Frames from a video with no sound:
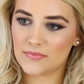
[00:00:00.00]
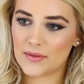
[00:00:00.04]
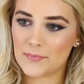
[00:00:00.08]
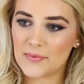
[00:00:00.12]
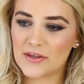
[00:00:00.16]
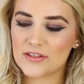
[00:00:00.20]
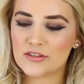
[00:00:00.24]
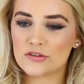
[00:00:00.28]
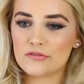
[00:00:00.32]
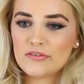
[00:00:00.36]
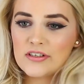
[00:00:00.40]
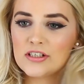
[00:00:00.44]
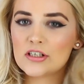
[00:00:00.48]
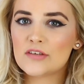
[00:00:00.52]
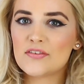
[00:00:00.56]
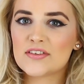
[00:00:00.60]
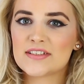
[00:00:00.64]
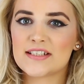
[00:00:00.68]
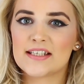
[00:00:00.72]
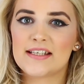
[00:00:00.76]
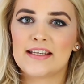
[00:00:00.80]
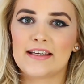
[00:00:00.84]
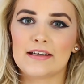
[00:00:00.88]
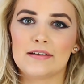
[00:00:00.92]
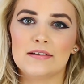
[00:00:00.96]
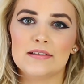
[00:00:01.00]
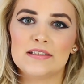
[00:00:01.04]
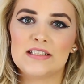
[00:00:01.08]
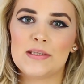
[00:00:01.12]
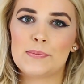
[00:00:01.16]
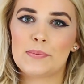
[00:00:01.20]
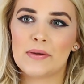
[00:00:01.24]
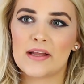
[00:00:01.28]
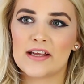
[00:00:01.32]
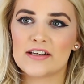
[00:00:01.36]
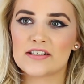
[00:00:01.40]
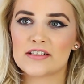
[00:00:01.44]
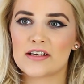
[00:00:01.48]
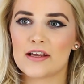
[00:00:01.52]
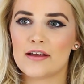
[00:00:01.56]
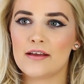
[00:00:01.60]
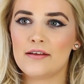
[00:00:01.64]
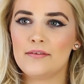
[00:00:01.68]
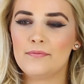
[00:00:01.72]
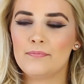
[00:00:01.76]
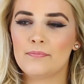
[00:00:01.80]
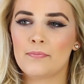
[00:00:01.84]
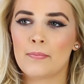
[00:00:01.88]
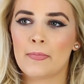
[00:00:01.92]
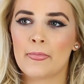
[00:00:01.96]
I don't really know if it's a guilty
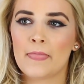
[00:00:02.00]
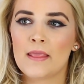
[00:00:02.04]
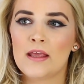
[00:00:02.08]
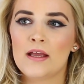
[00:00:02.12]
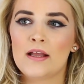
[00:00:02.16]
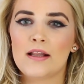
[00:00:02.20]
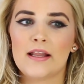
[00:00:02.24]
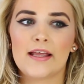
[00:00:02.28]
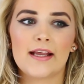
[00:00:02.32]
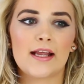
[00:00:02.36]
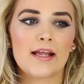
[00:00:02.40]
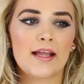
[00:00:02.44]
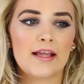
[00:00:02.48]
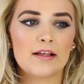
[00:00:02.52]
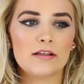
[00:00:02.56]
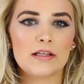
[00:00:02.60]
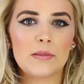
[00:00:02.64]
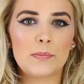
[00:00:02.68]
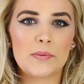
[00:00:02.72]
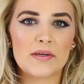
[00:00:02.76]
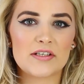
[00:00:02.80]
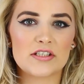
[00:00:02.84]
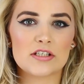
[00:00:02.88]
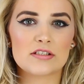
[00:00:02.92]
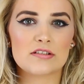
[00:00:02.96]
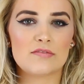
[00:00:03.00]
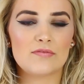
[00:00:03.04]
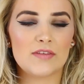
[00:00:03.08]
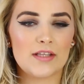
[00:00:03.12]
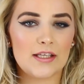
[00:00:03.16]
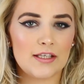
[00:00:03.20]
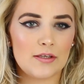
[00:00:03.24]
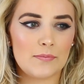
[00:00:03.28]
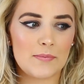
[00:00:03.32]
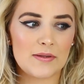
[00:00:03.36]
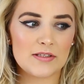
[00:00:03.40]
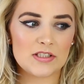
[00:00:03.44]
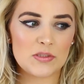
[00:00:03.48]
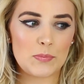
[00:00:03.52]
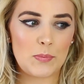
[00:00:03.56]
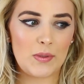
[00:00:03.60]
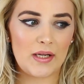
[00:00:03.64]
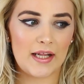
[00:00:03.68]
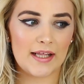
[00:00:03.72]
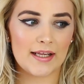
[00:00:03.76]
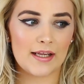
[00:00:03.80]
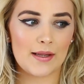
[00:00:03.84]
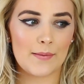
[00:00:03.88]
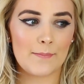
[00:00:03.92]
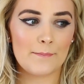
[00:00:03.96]
pleasure. Like, a guilty pleasure is something that you're meant to be,
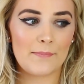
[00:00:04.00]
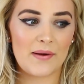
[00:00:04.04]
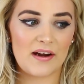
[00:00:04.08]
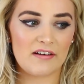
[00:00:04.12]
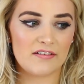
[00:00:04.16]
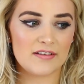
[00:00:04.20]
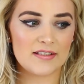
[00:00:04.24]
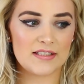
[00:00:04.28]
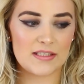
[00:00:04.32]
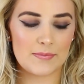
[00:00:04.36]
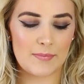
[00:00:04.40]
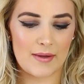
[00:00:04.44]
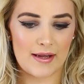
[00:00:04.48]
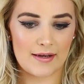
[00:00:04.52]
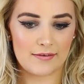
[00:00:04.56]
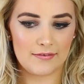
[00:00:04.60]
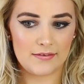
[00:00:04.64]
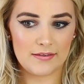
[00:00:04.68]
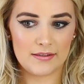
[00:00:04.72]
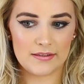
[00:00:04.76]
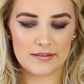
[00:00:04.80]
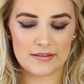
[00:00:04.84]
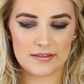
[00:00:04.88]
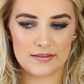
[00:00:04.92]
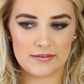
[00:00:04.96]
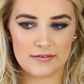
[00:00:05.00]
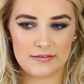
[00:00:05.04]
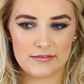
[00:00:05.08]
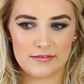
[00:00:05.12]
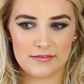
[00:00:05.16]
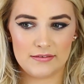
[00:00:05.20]
like, embarrassed about.